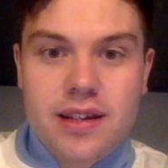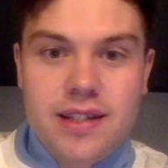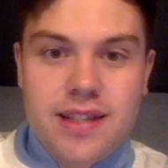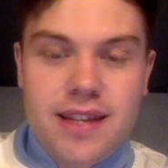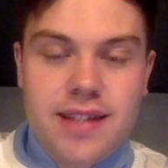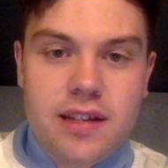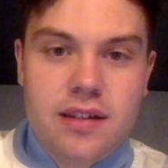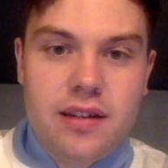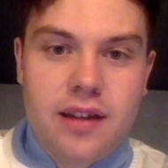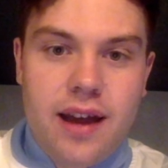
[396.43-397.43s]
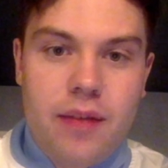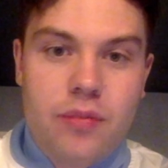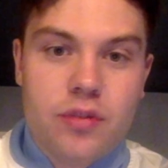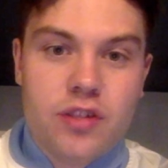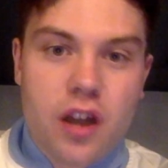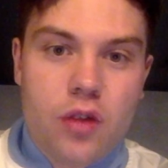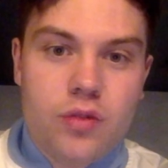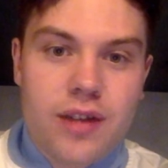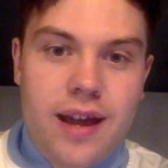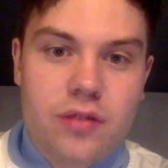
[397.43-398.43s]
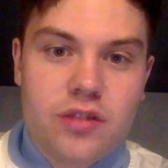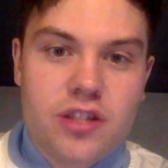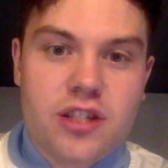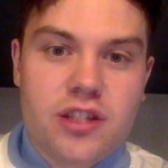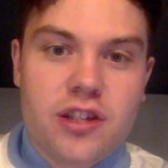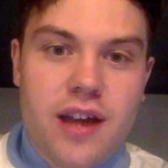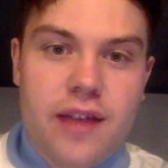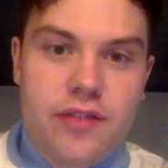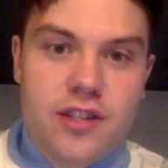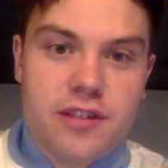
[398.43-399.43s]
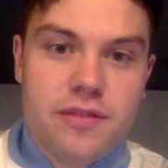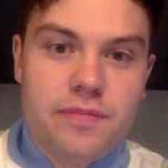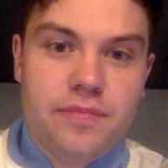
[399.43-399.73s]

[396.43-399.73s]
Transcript: season and was loaned out to Everton.